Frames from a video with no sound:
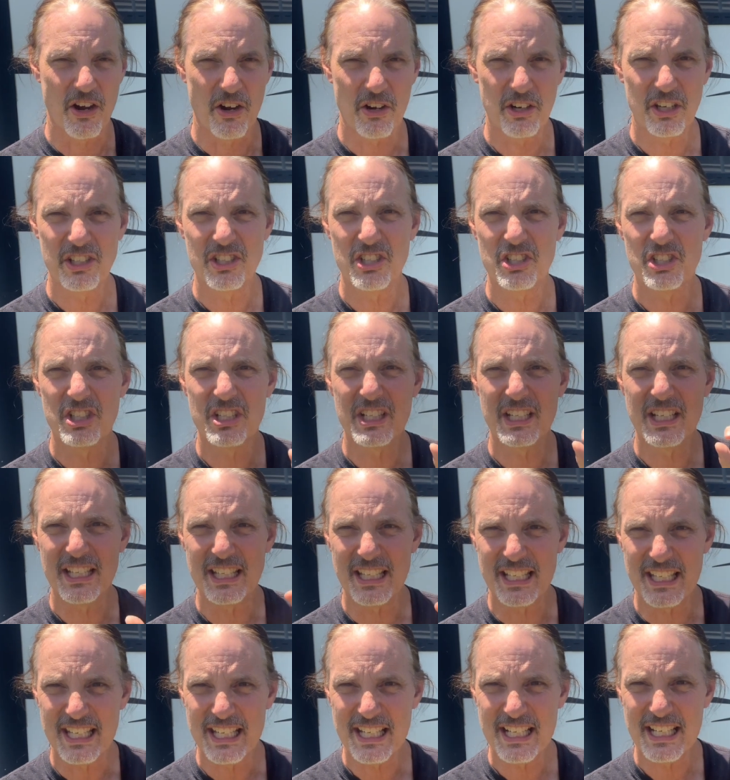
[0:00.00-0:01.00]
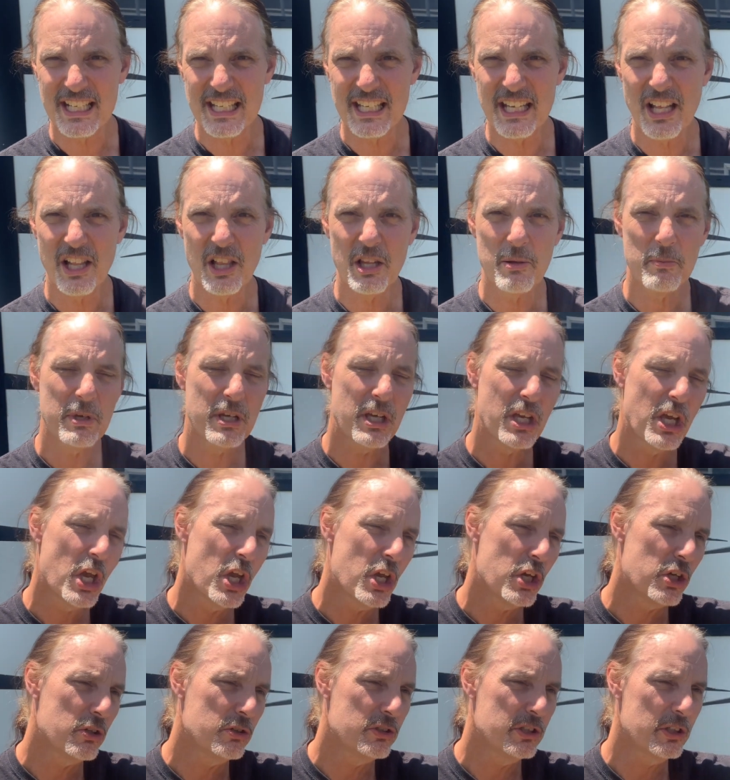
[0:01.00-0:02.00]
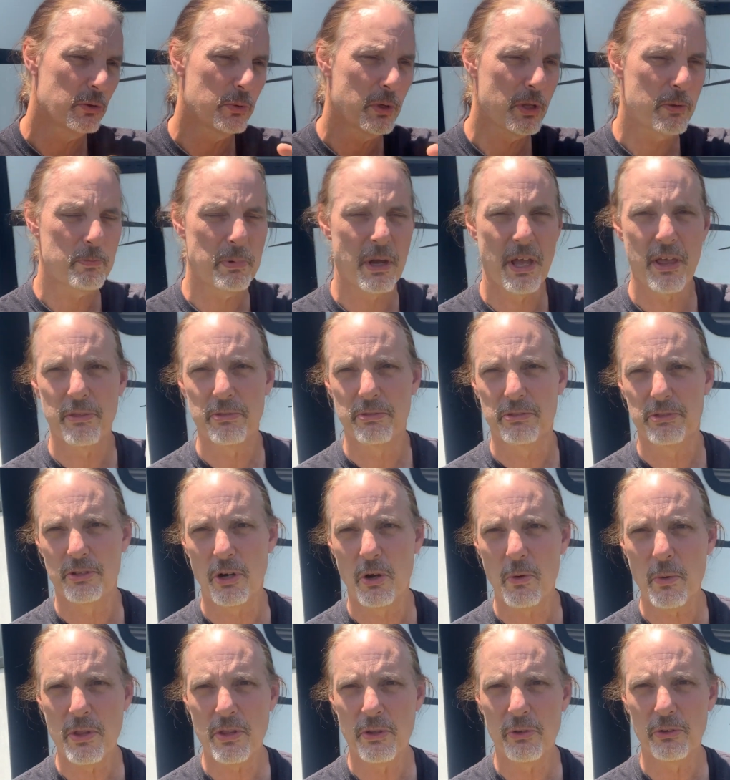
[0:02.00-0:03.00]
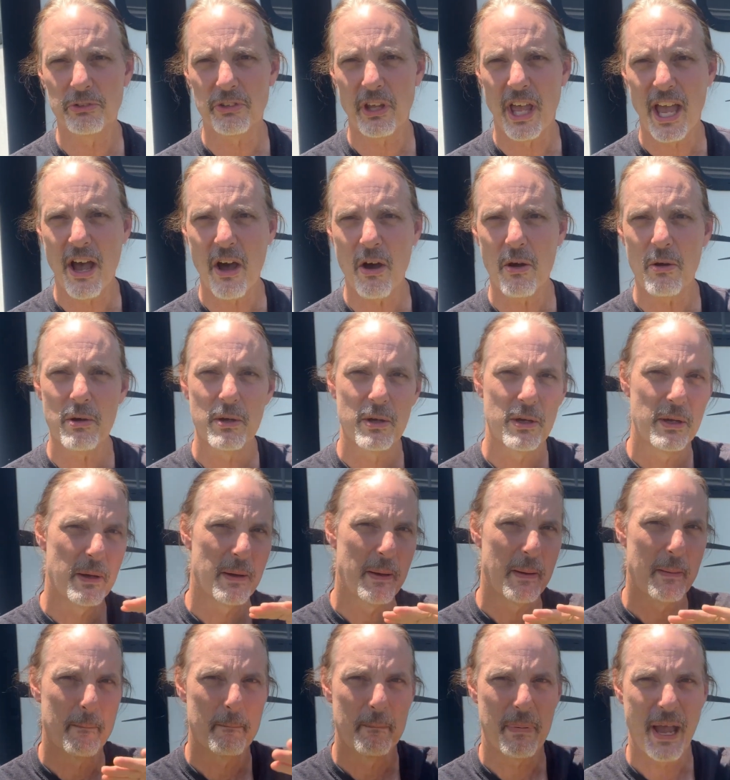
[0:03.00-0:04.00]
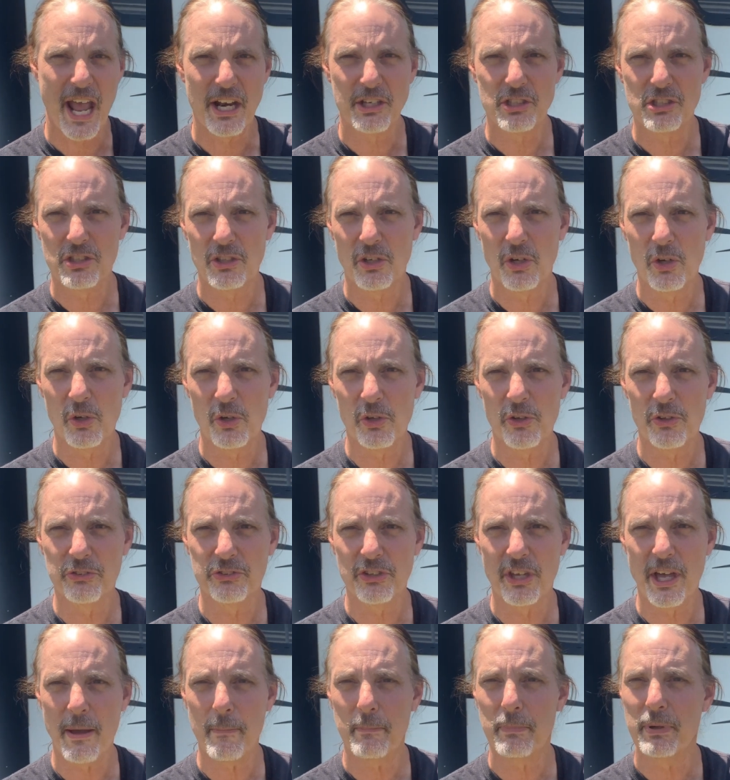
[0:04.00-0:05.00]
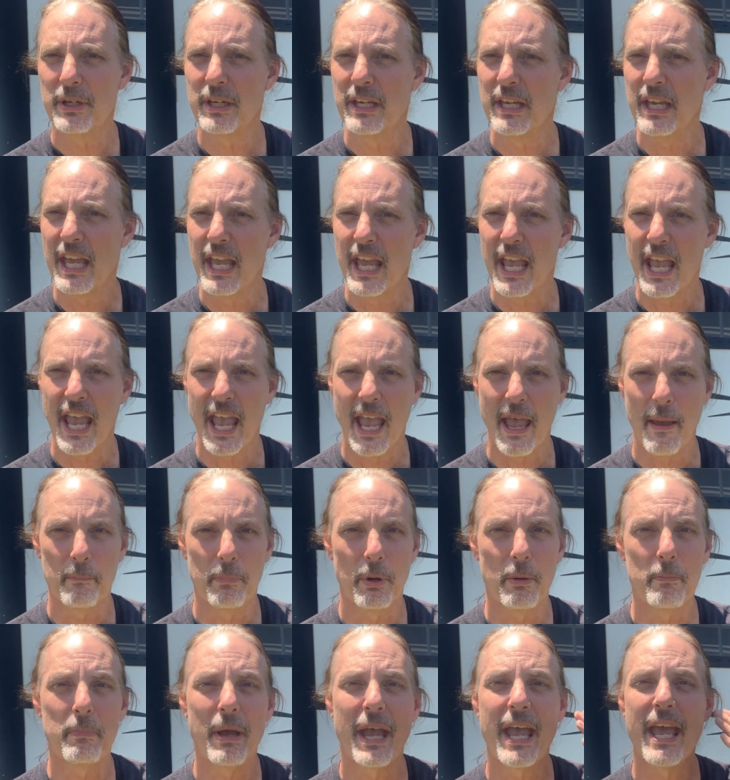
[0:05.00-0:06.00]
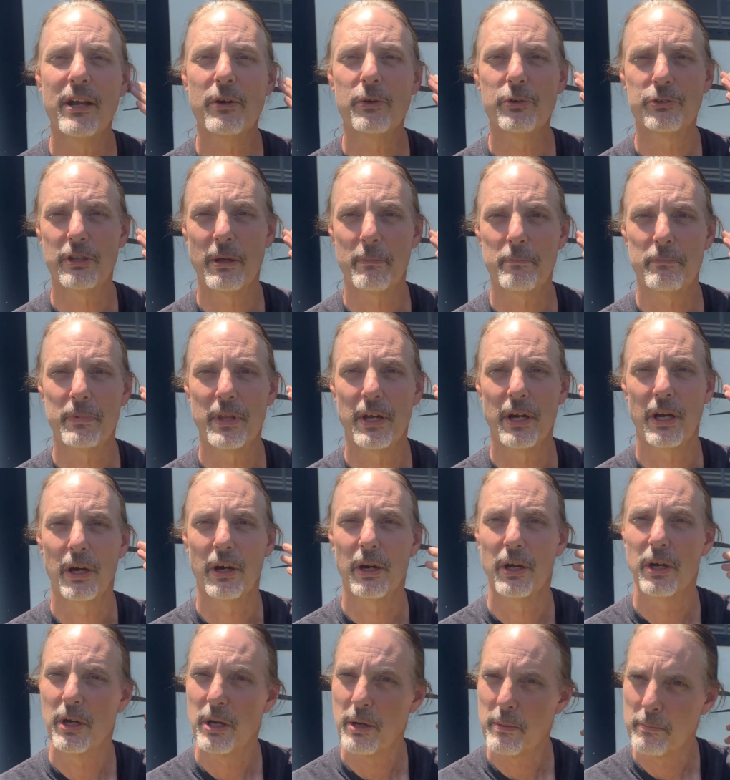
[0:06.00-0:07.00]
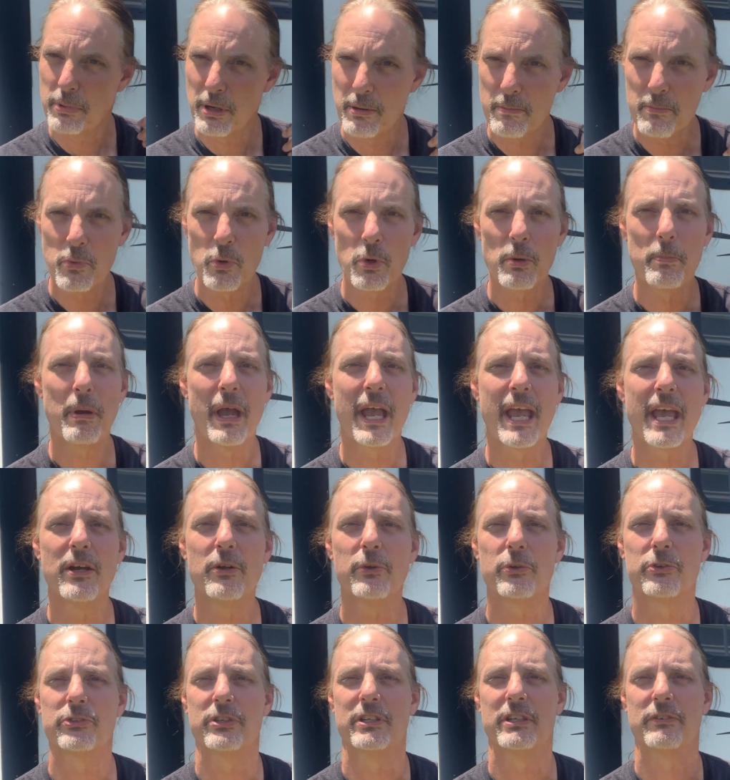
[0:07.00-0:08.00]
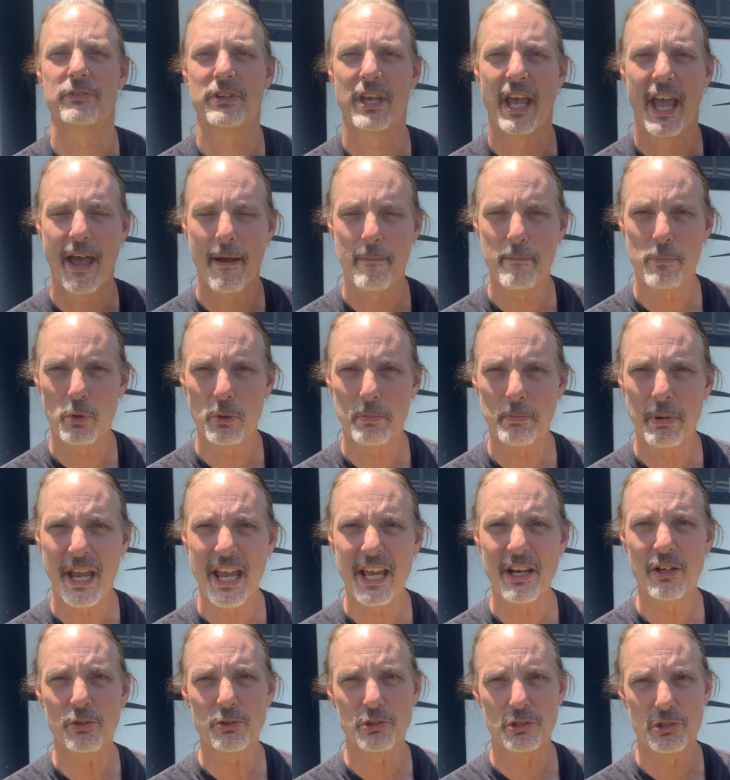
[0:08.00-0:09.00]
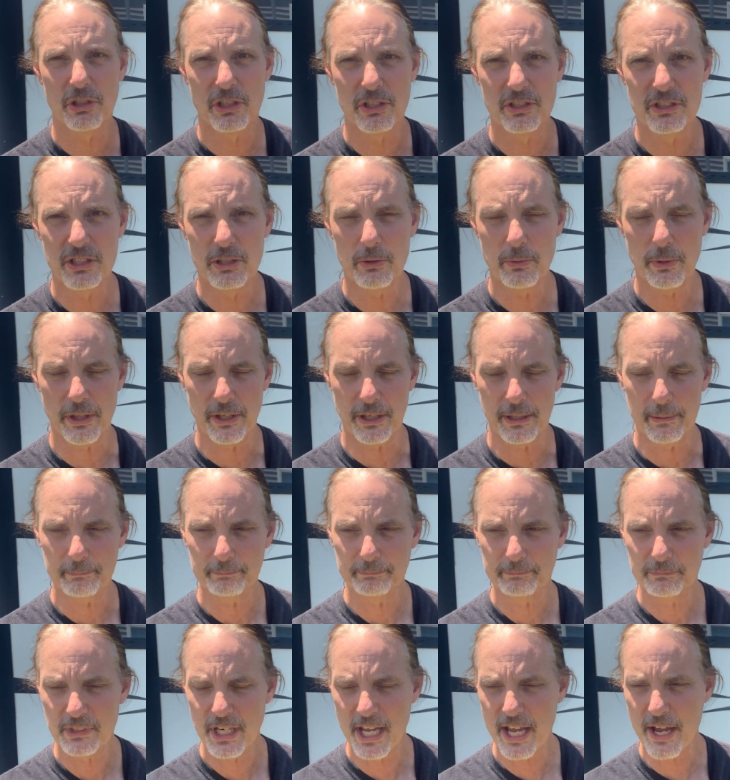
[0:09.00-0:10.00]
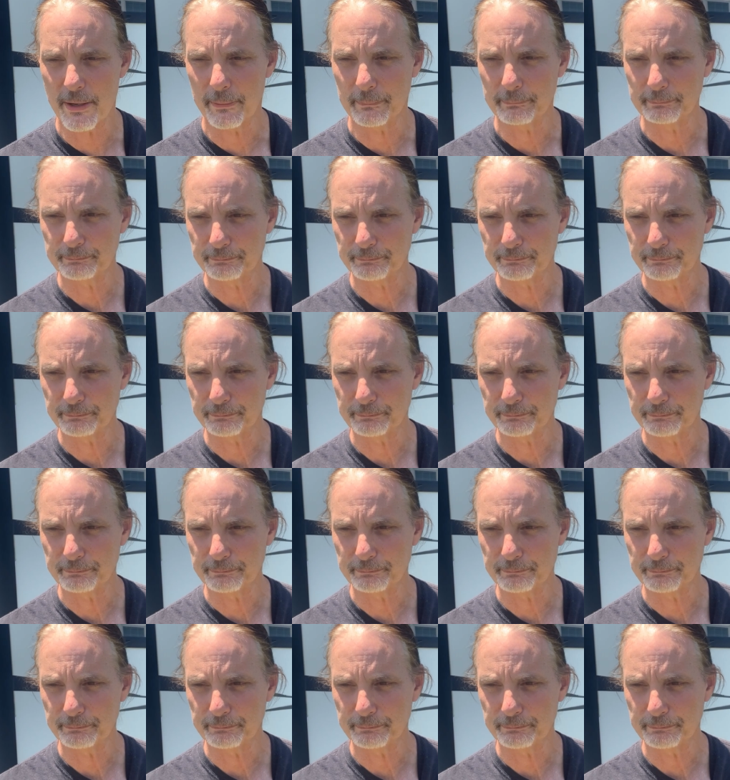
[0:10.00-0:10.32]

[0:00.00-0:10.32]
air conditioning and the heating element you deal with by throwing those out, patch the holes up, put panels up there, put more panels, and if you have more panels, you can deal with it. Now,